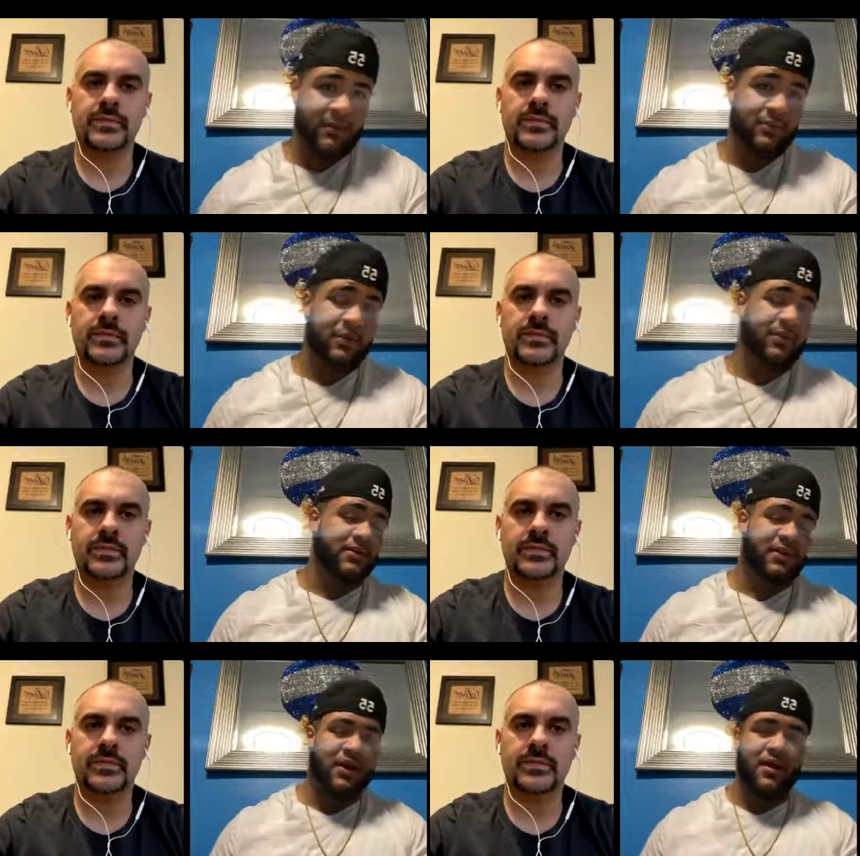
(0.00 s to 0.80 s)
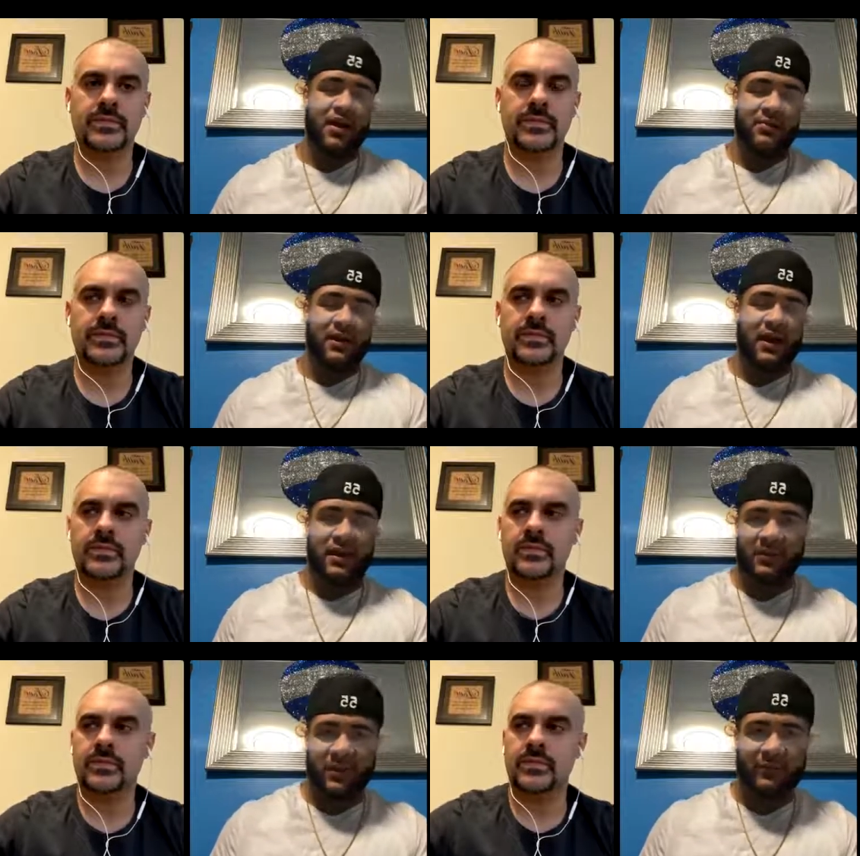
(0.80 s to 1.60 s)
Speaker 1: Me personally, I know I can play at
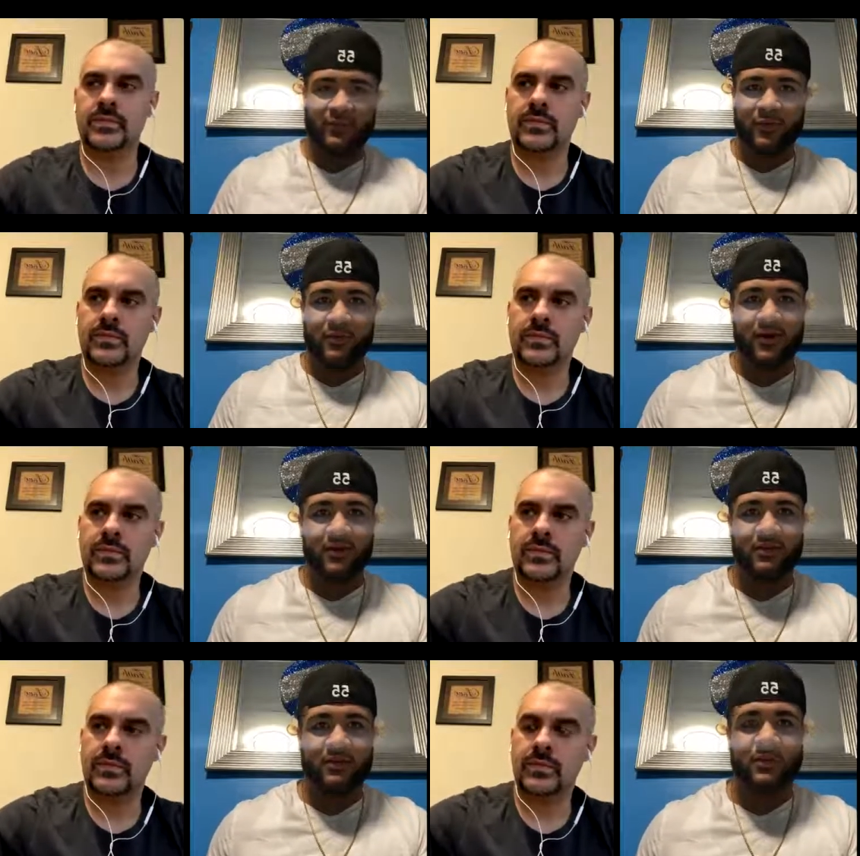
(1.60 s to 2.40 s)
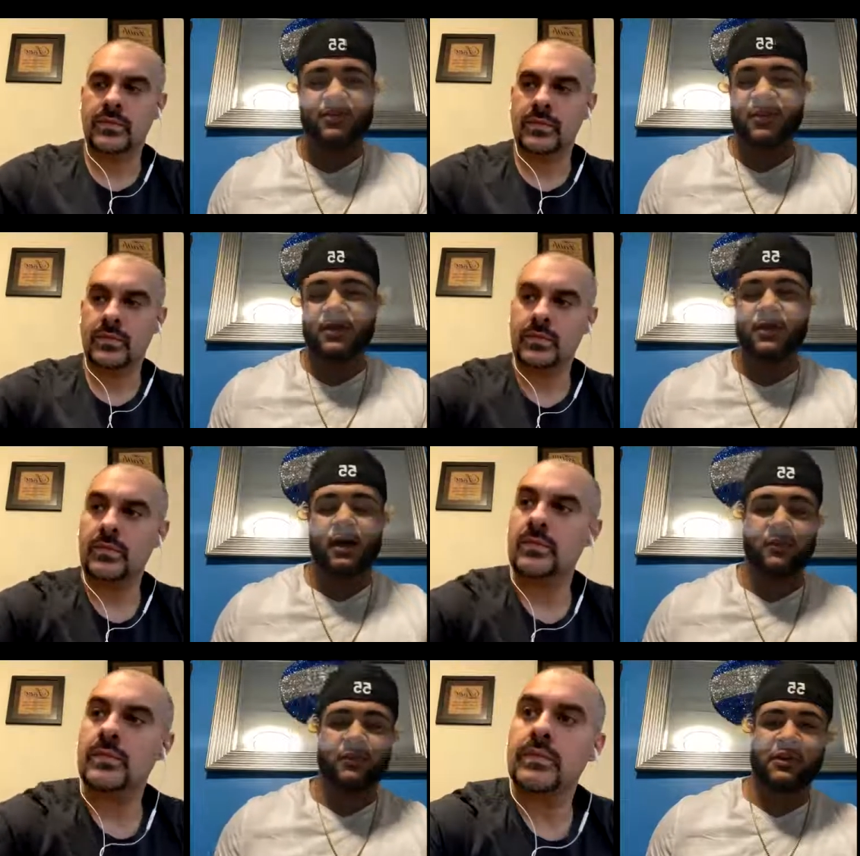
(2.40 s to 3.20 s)
any level of football in the country
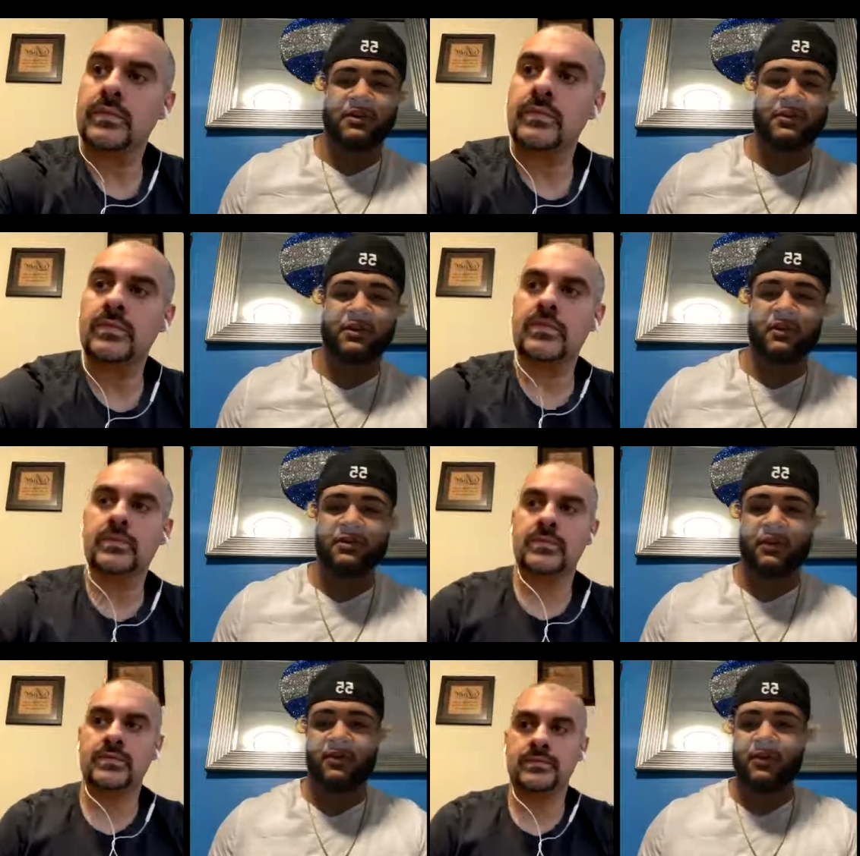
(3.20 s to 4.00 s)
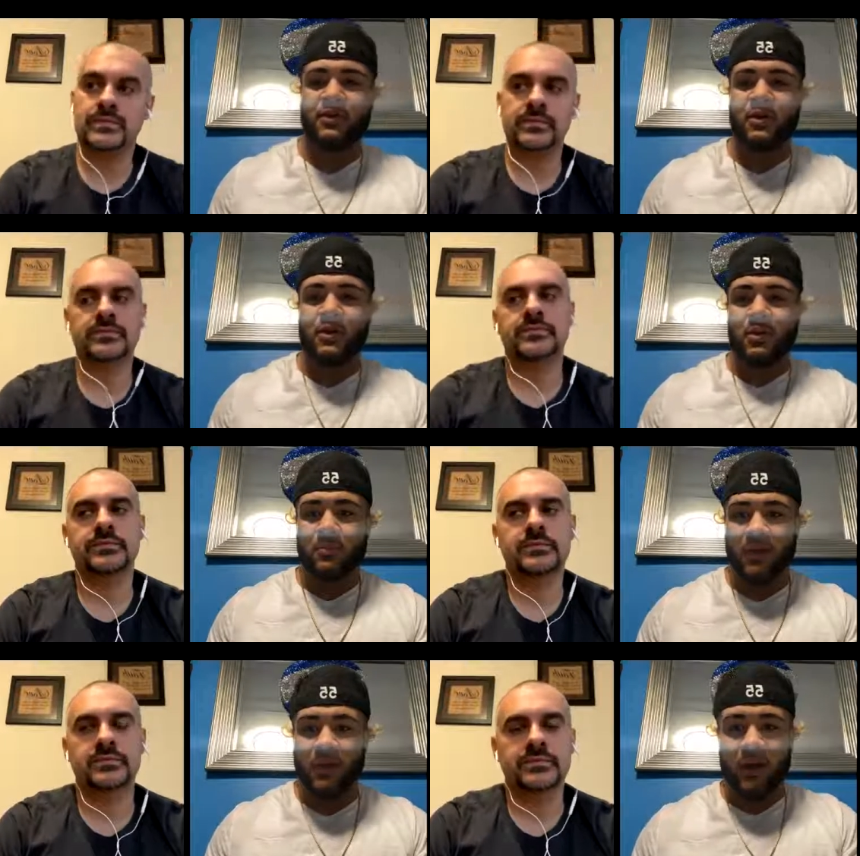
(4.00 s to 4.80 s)
um, when it comes to collegiate level.
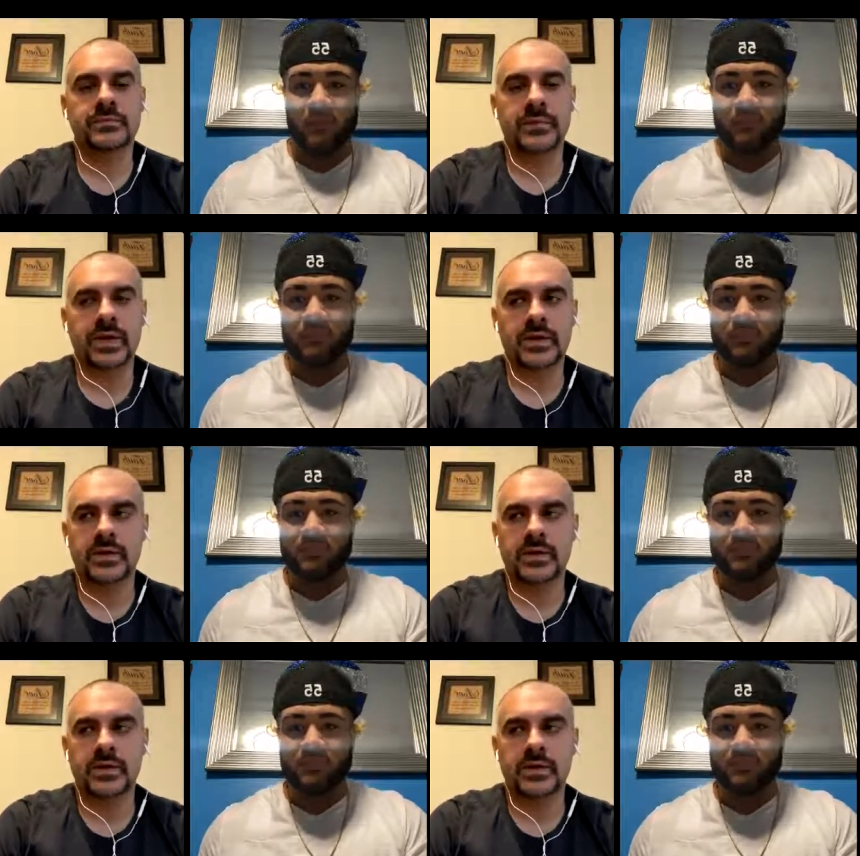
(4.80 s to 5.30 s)
But um,